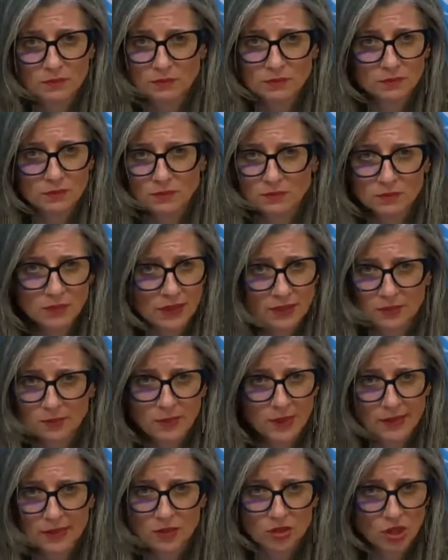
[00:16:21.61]
met
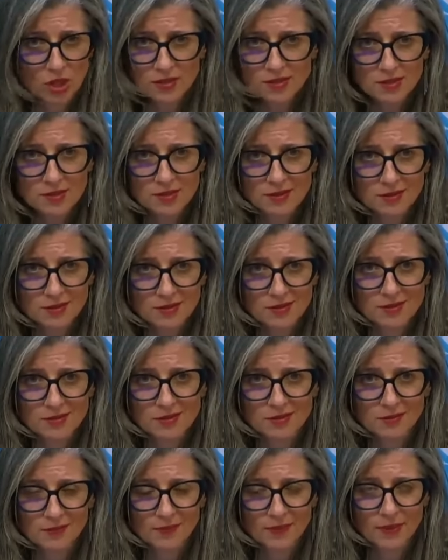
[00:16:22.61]
by justice.